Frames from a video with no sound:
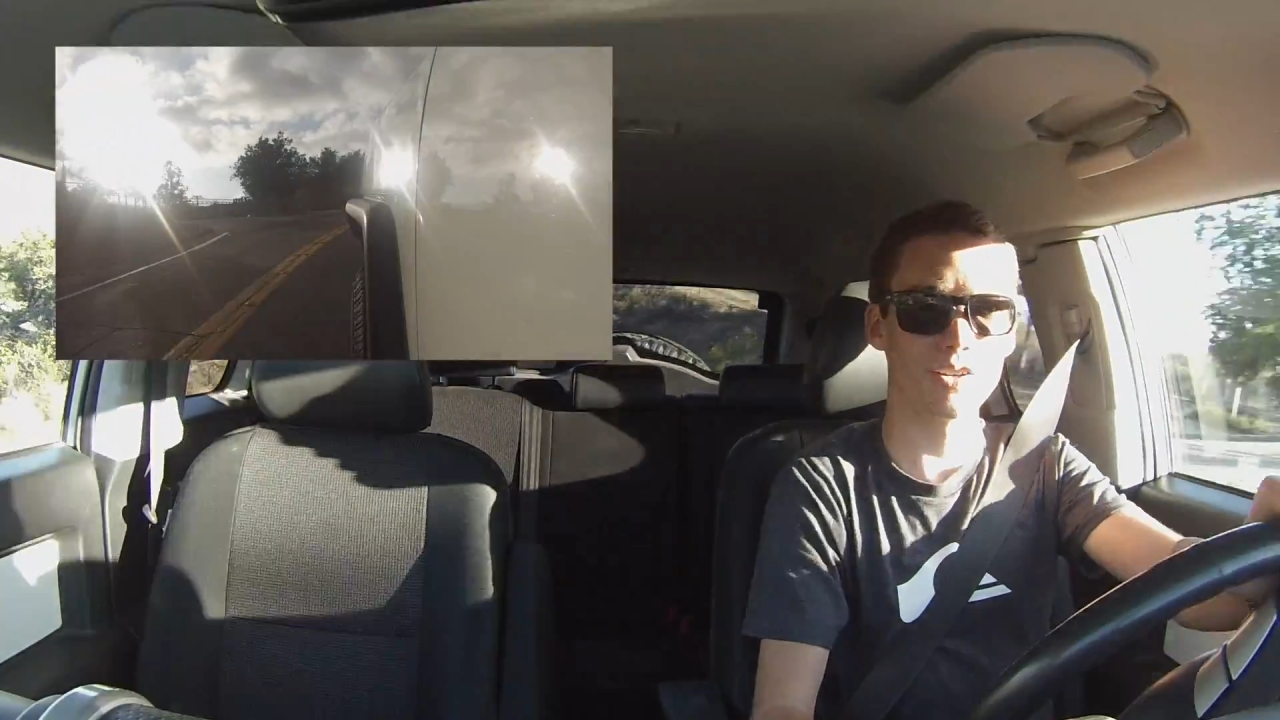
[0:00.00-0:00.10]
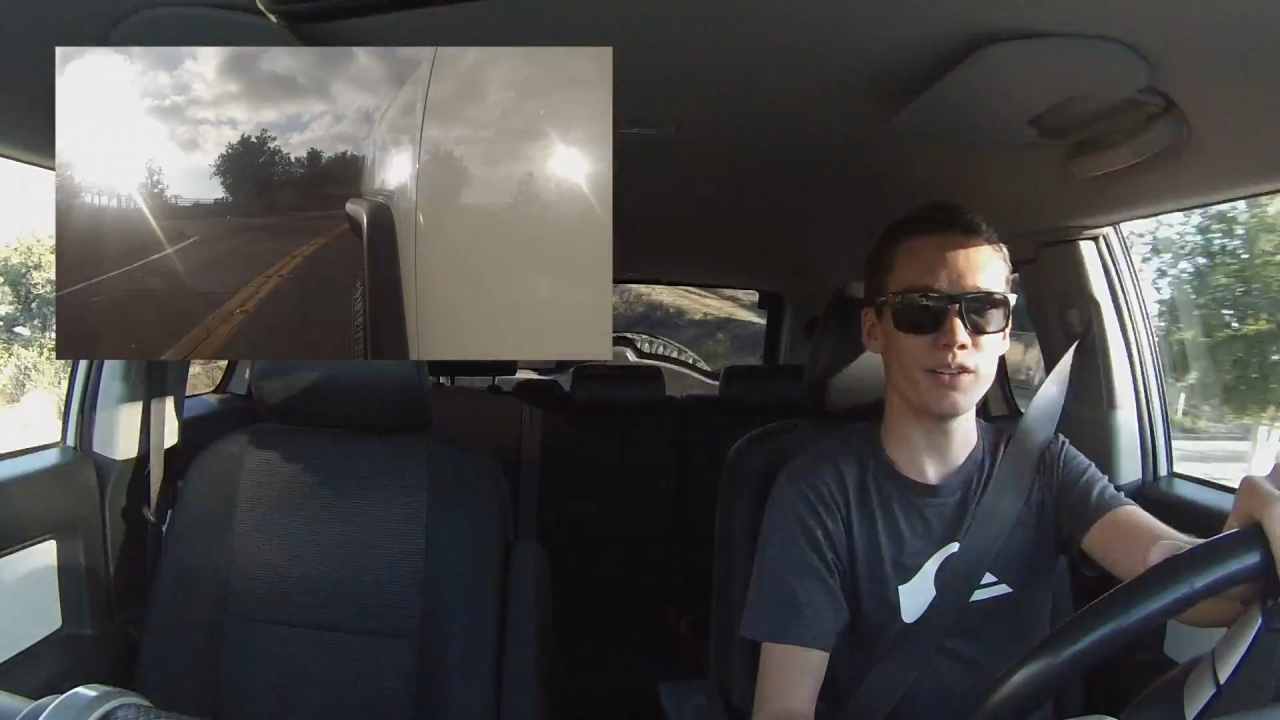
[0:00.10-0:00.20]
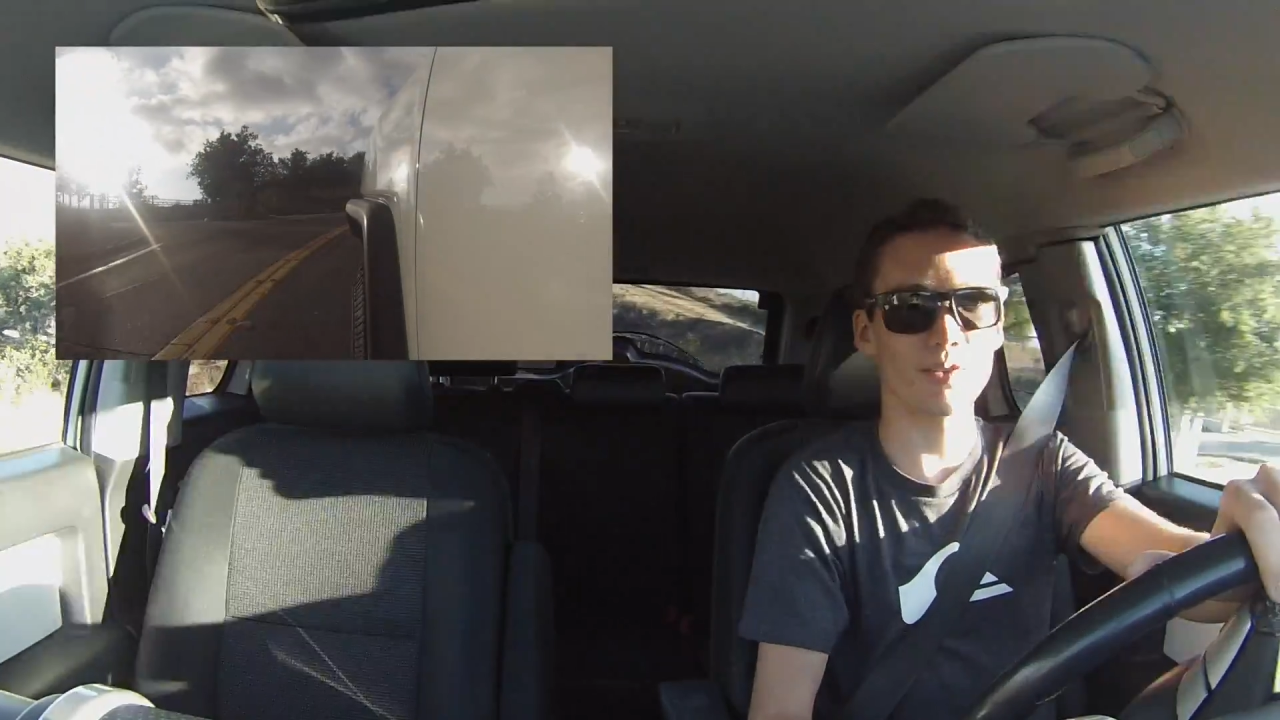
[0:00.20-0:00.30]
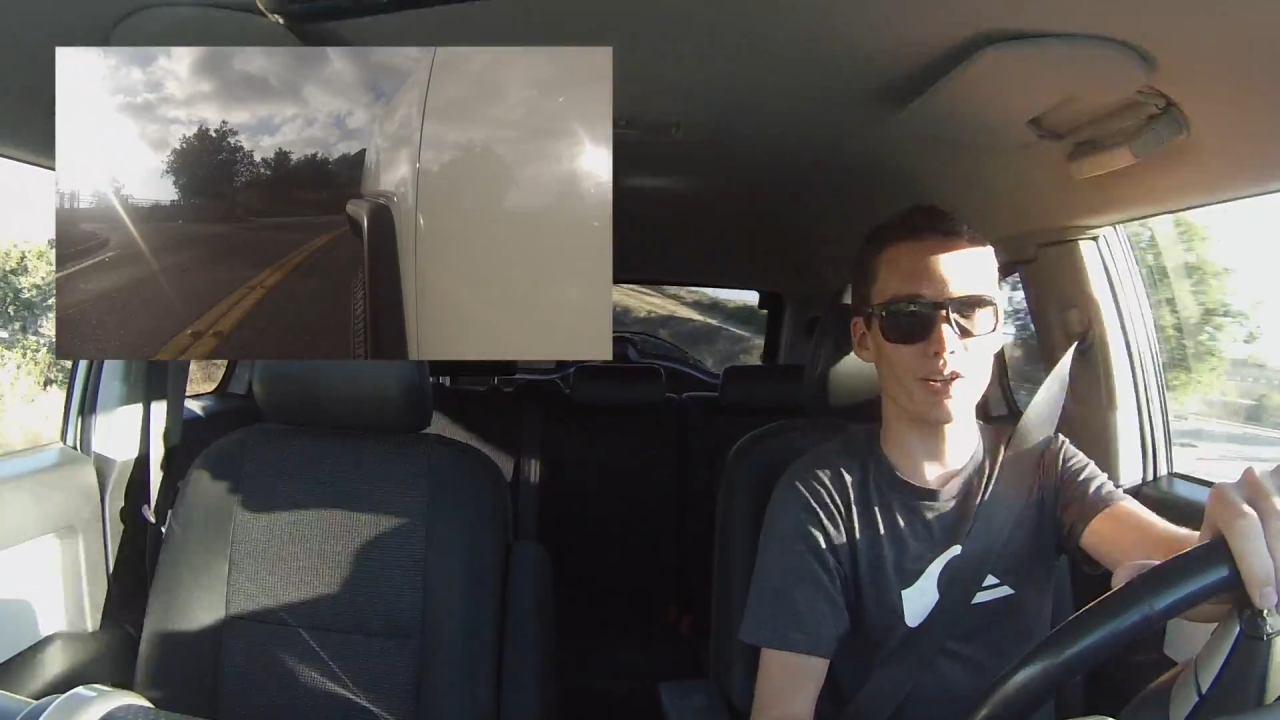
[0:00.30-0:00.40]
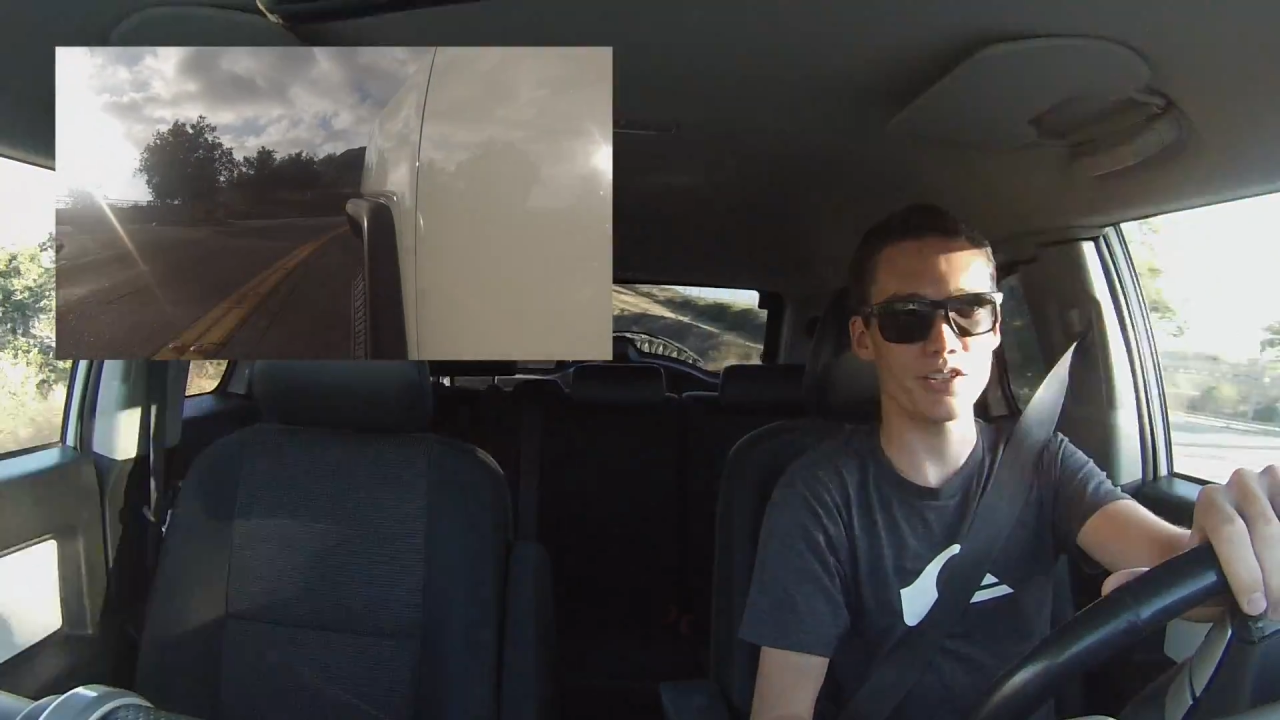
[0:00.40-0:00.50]

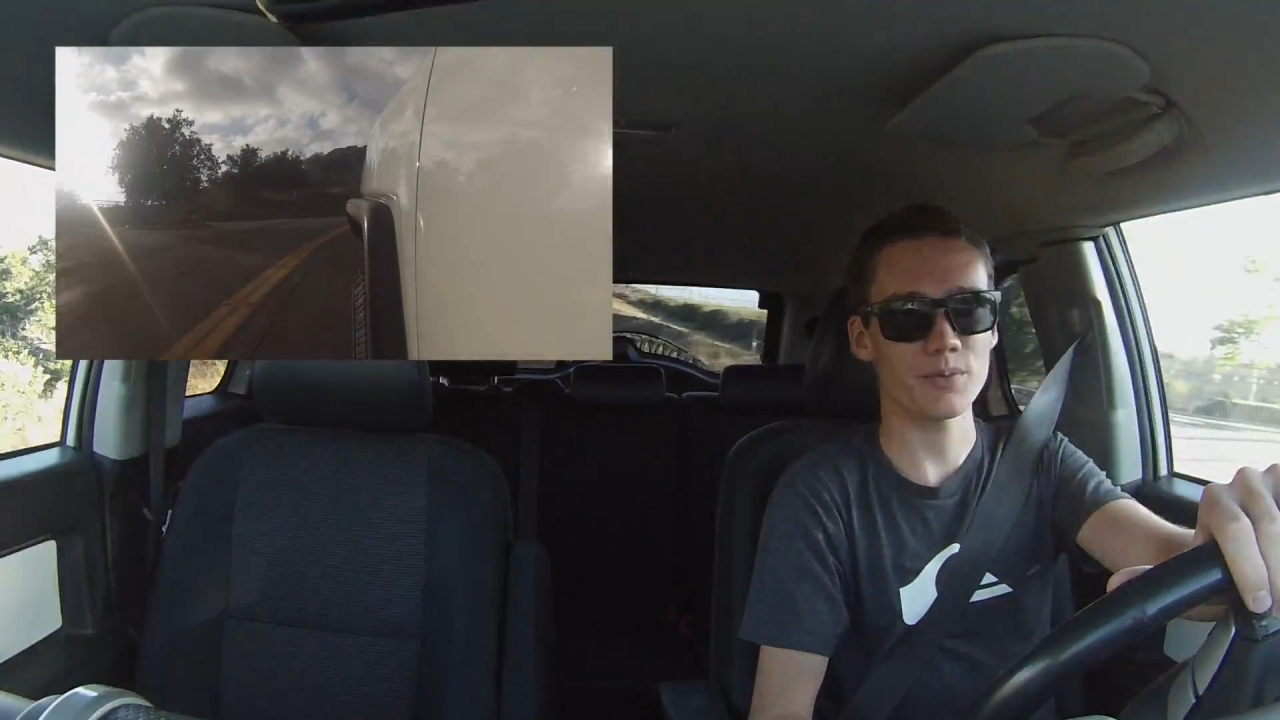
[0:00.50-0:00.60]
range